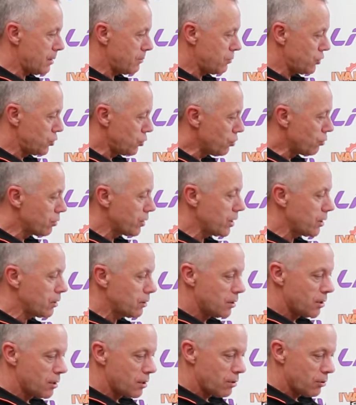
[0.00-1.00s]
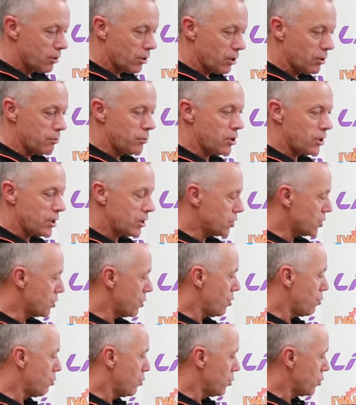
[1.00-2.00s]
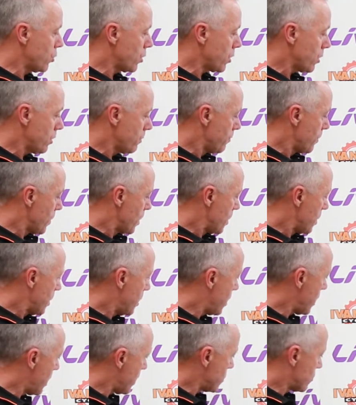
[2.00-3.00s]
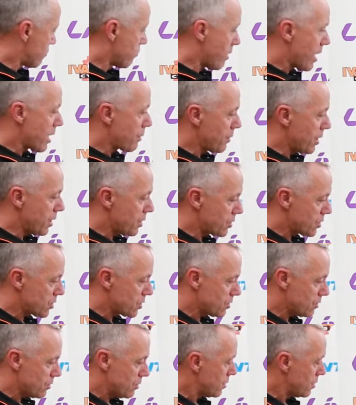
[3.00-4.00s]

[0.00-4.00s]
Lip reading: touring, commuting style work, it has rack mounts,